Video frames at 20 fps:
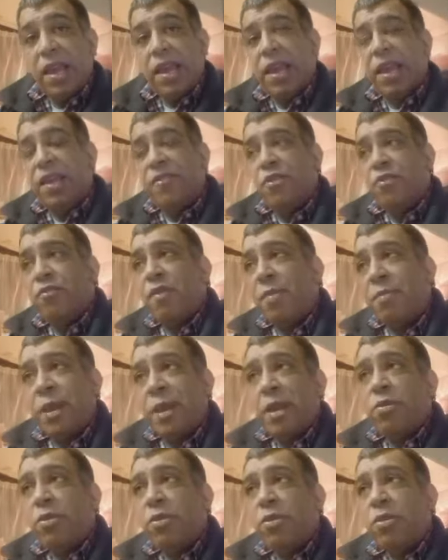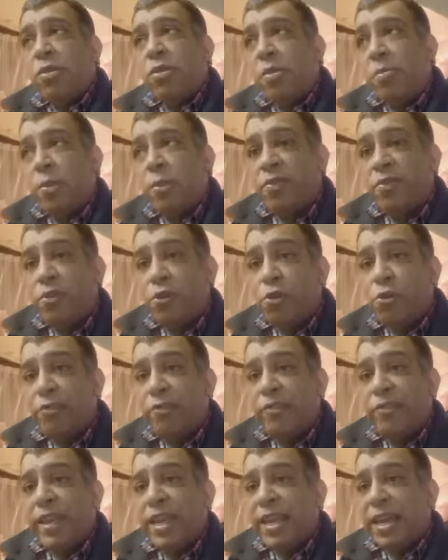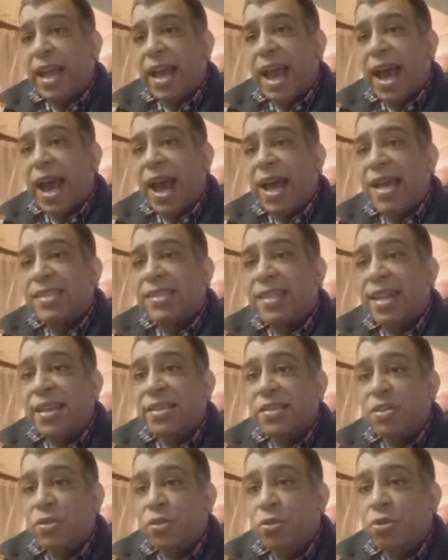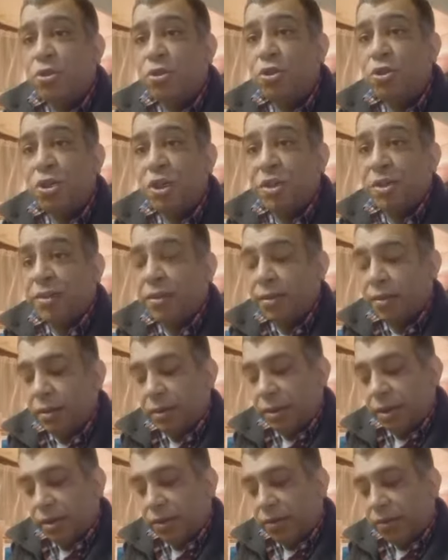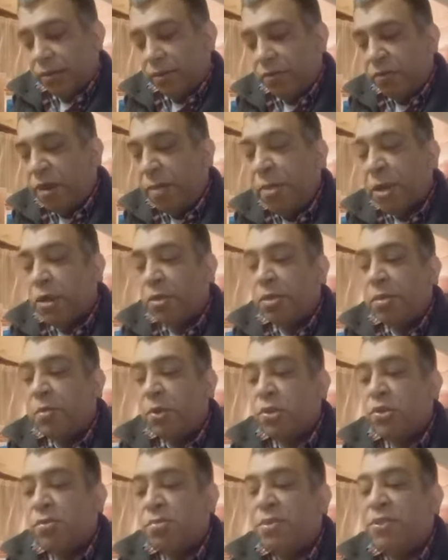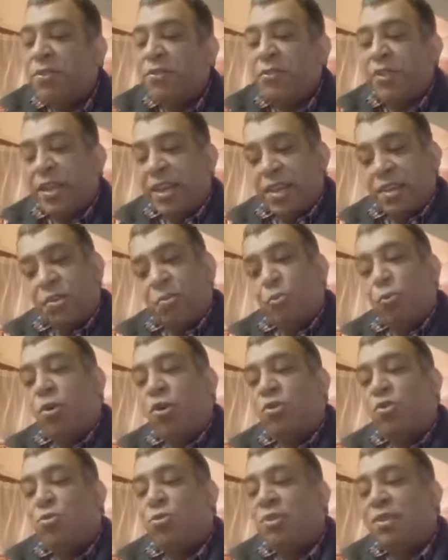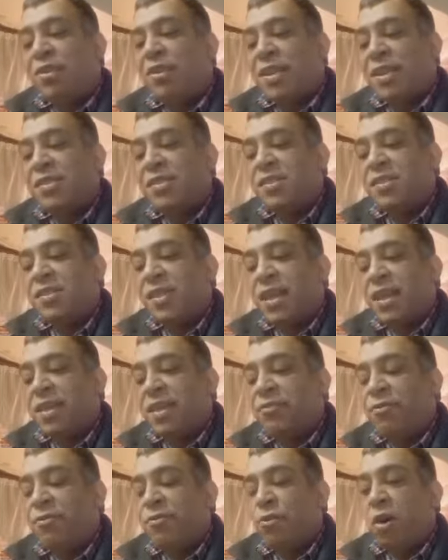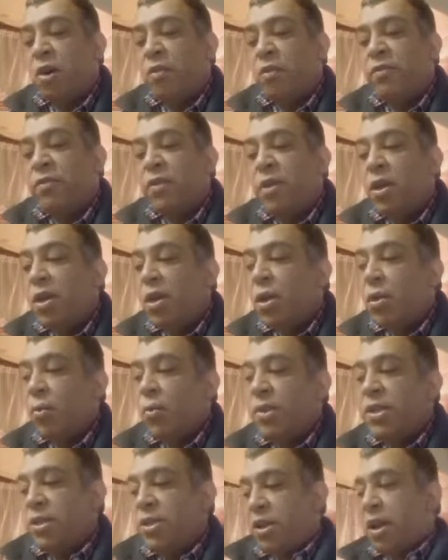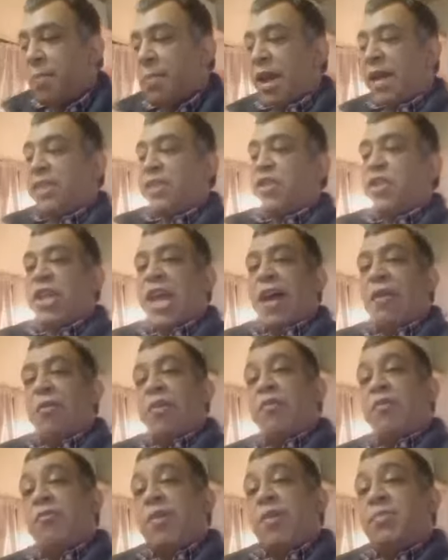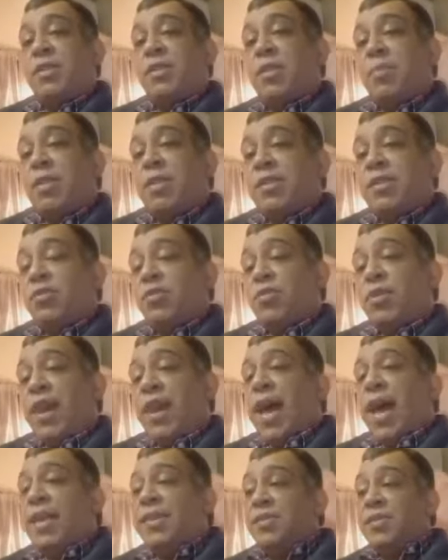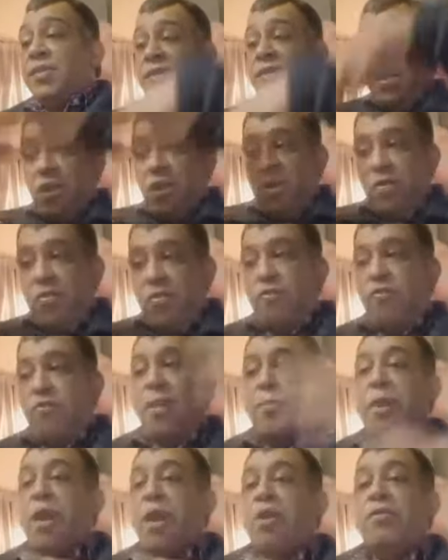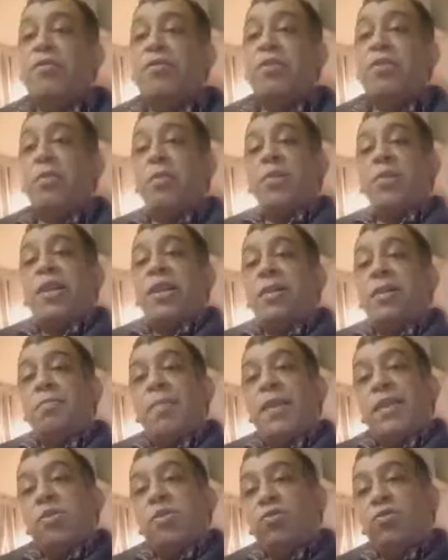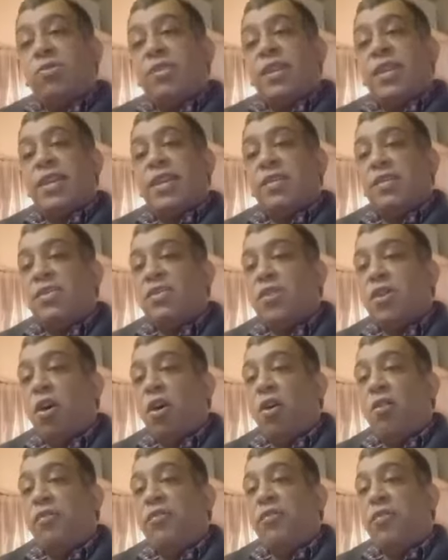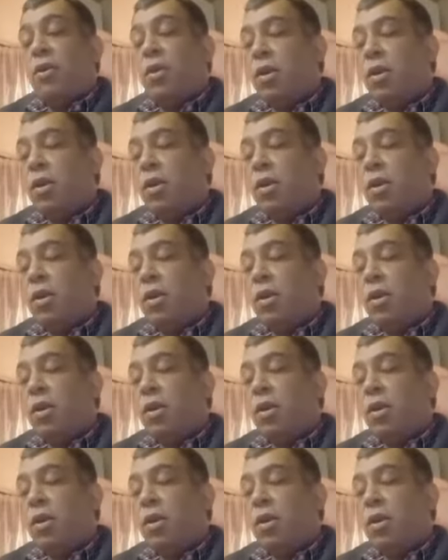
If you rub it on the bottom of your feet as that solution, rub it on the bottom of your feet and you watch all the dead skin fall off. When you come out of the shower, rub some of this on your hands, rub it over your body, it makes your skin soft.